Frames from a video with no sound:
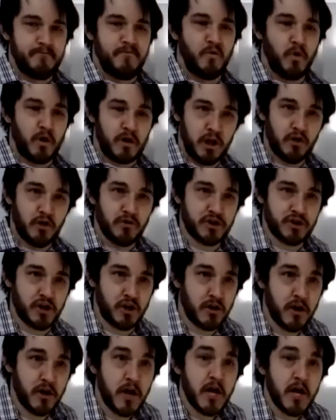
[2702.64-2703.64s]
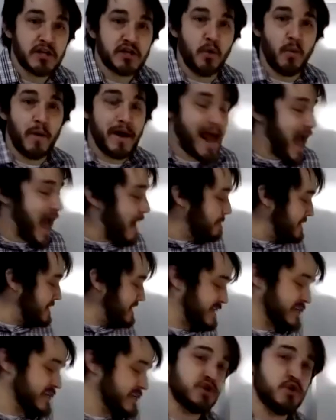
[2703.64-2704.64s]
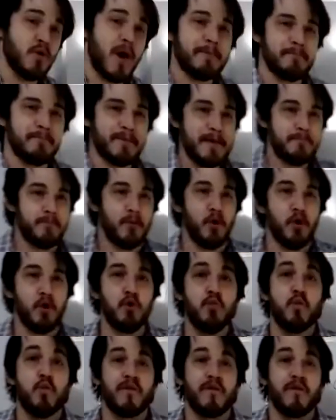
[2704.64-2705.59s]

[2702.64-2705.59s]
foreclosure. So what happened is you had people who